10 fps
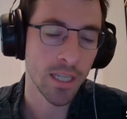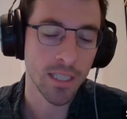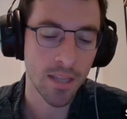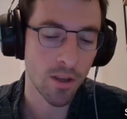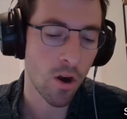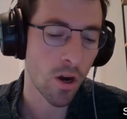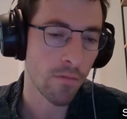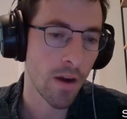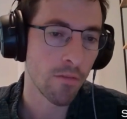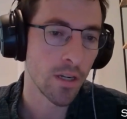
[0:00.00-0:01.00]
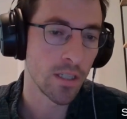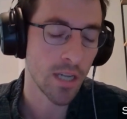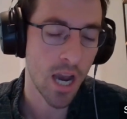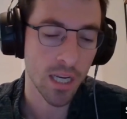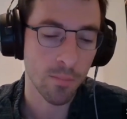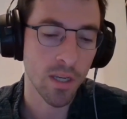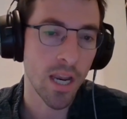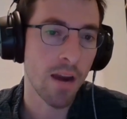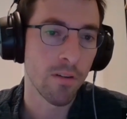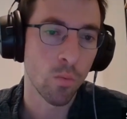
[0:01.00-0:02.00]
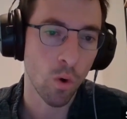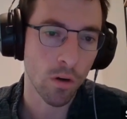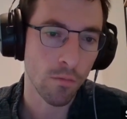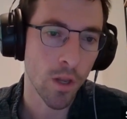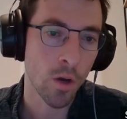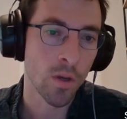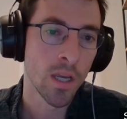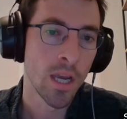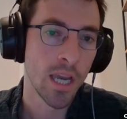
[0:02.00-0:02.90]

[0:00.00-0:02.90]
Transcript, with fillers: It's at the heart of every document, every workflow.